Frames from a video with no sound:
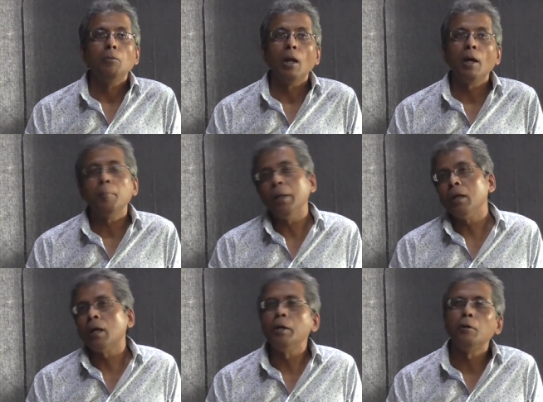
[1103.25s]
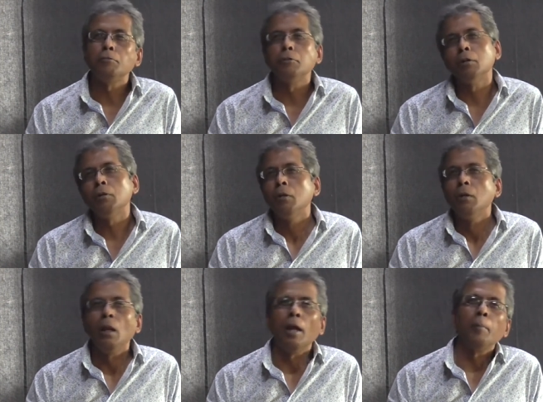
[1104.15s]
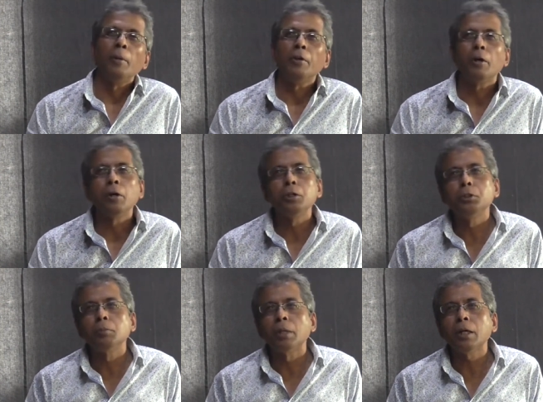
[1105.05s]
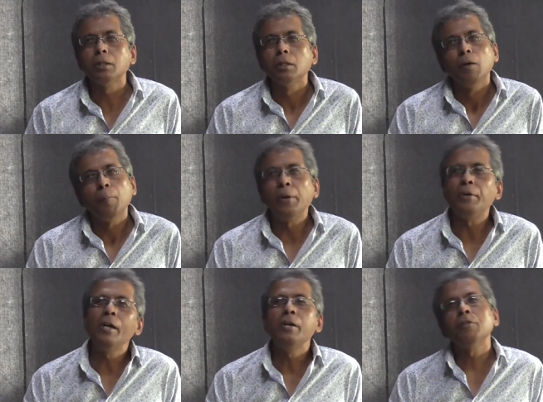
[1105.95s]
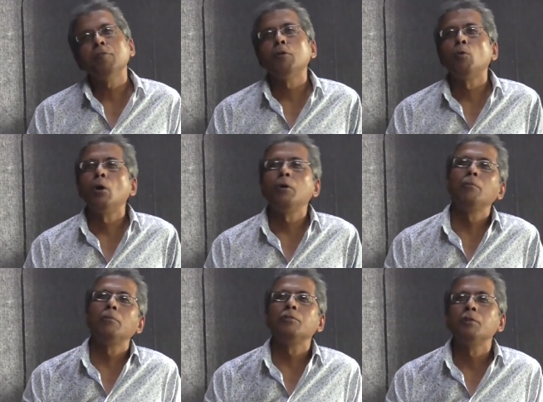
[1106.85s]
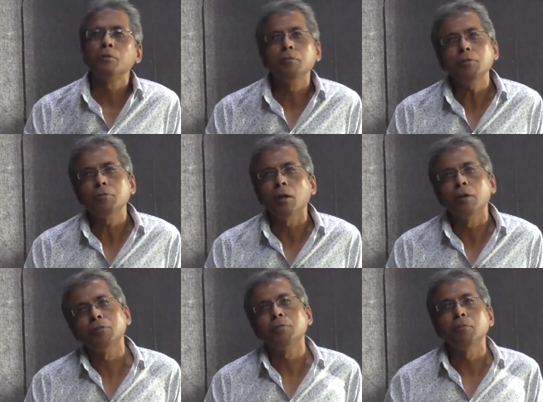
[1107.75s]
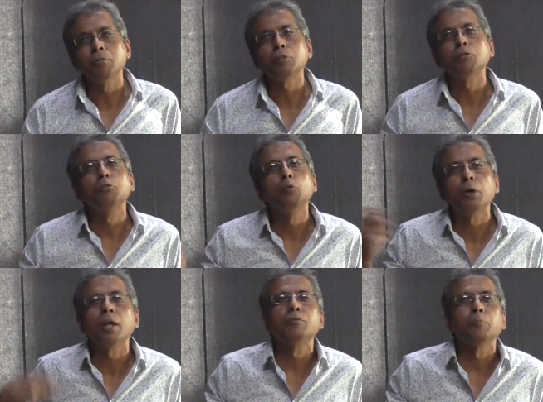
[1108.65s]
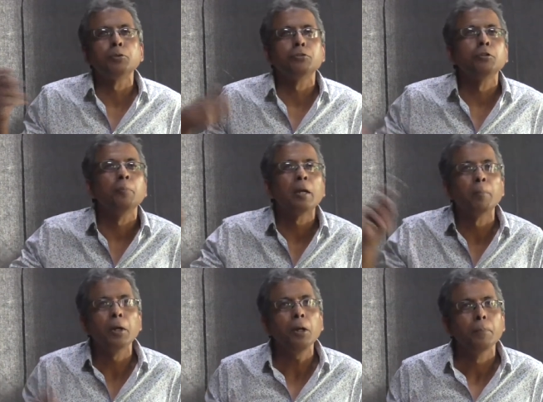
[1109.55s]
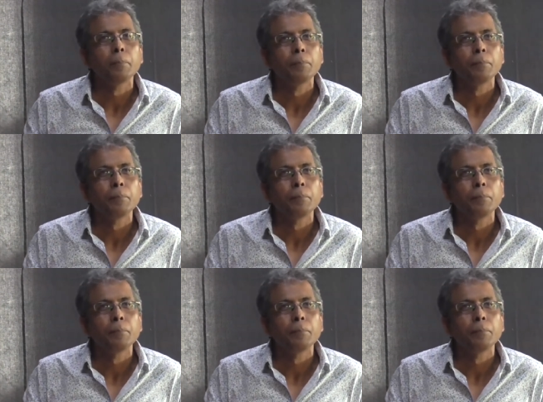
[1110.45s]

Will I be kind of, you know, like Mother Courage in Brecht, pretend as if the war doesn't exist and just do what I'm supposed to do, make money?